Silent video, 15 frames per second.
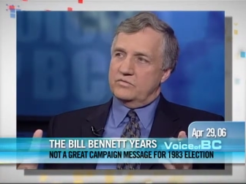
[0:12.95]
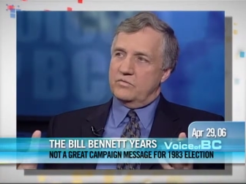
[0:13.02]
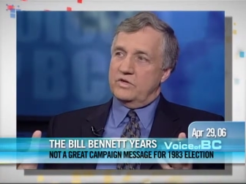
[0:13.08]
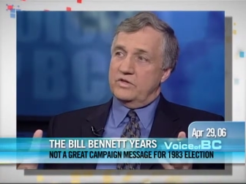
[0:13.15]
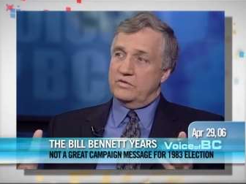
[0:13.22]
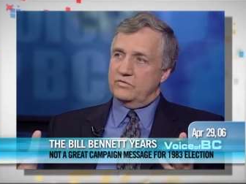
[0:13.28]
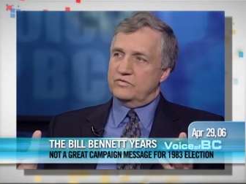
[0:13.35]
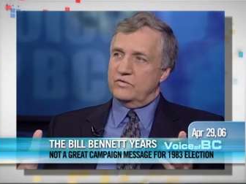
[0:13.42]

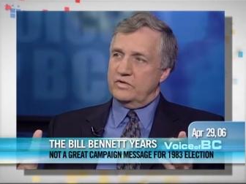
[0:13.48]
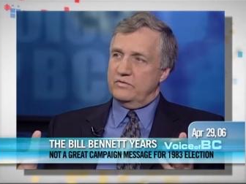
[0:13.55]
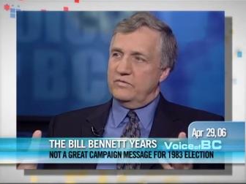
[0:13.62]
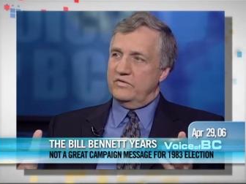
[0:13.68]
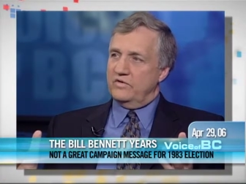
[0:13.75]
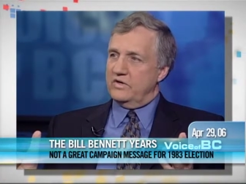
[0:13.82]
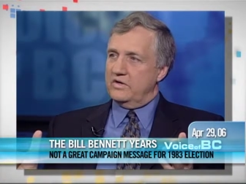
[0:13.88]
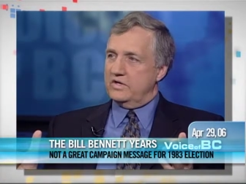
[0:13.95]
one that was going to
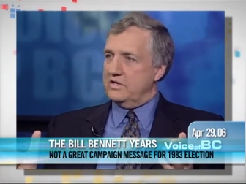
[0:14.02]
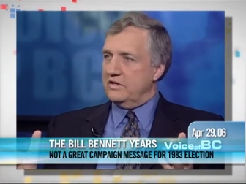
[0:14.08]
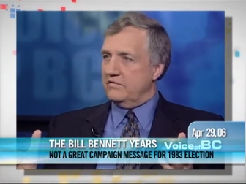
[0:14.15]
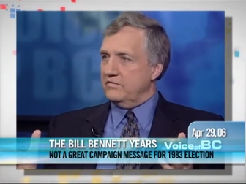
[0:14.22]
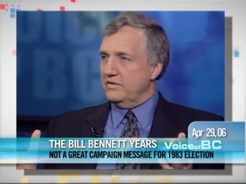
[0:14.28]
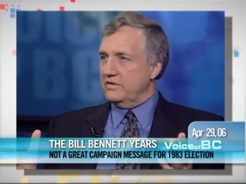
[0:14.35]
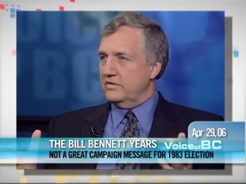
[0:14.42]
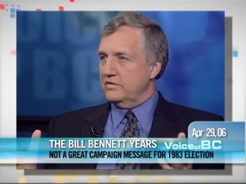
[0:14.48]
be very
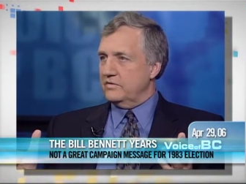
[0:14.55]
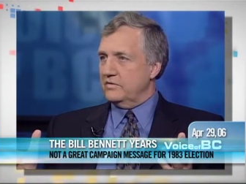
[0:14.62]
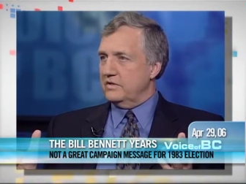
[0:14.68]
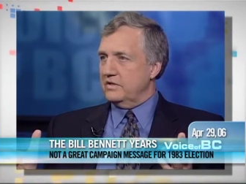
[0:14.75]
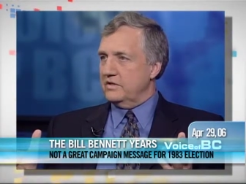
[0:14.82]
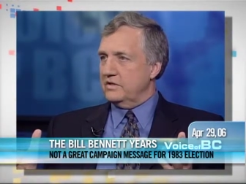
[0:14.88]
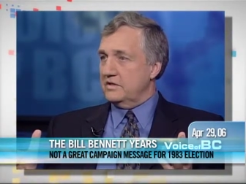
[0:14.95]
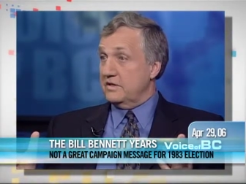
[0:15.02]
tough
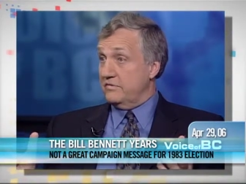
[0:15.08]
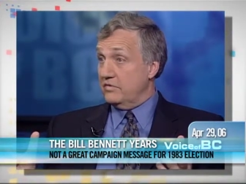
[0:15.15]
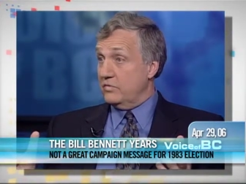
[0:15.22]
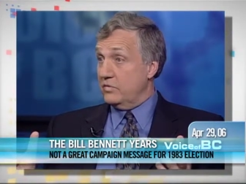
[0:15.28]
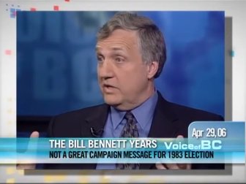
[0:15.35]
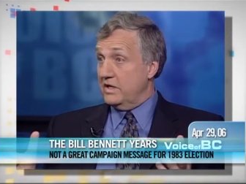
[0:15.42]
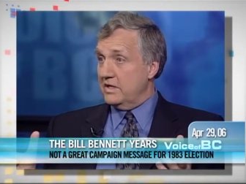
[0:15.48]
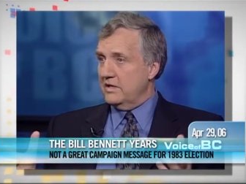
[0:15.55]
to
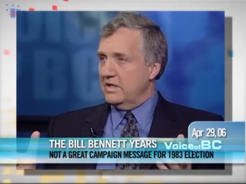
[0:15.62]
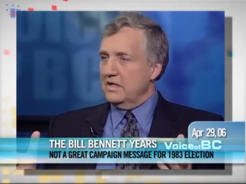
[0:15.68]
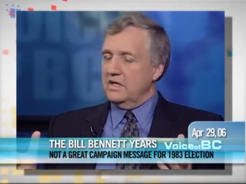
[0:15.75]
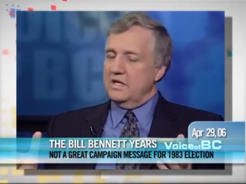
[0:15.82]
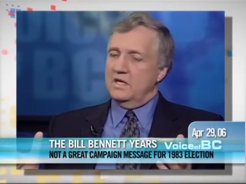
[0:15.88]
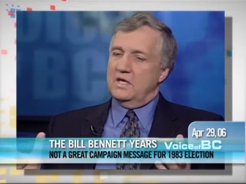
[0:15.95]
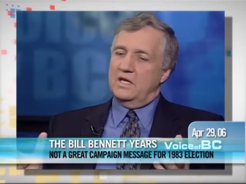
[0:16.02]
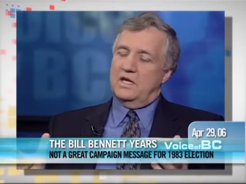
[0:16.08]
win,
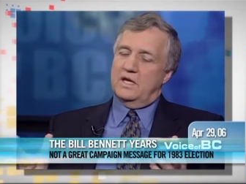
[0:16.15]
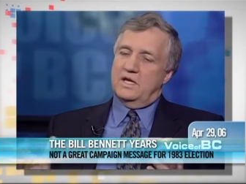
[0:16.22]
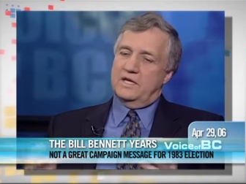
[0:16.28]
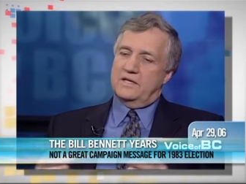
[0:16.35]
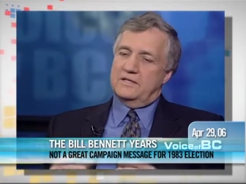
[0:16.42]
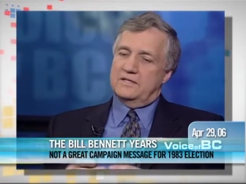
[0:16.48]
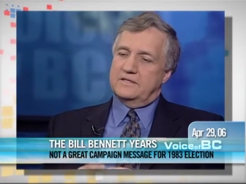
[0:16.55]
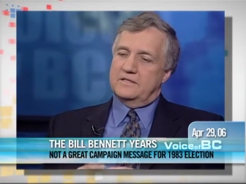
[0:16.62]

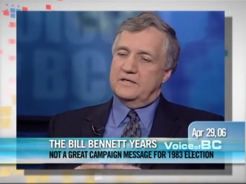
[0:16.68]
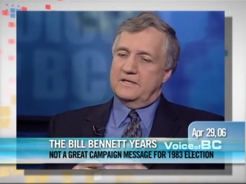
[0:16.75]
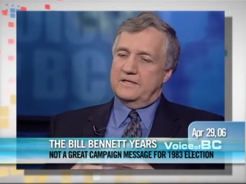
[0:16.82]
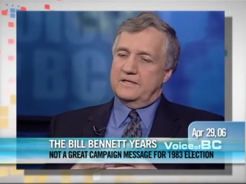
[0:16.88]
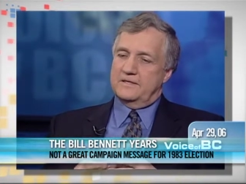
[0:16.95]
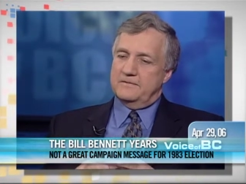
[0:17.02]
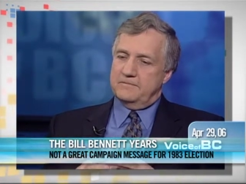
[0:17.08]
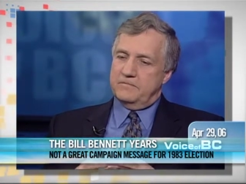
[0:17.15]
and
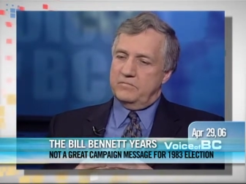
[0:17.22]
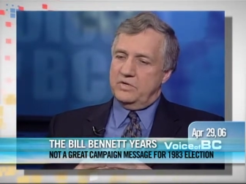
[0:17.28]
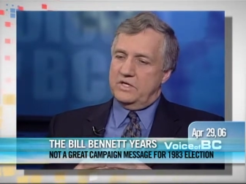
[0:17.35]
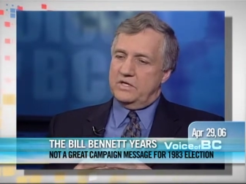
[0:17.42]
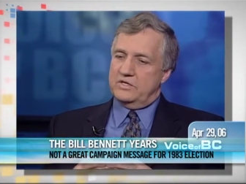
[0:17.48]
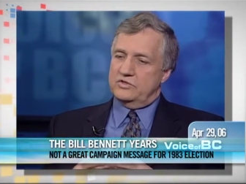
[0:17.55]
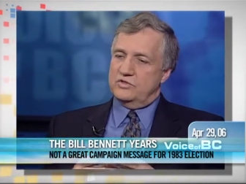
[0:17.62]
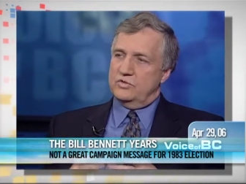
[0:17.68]

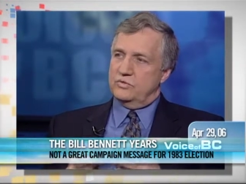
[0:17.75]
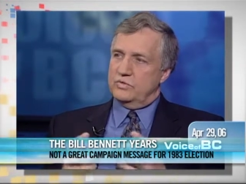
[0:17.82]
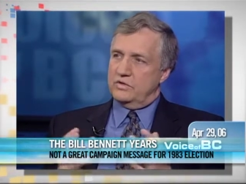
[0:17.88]
because we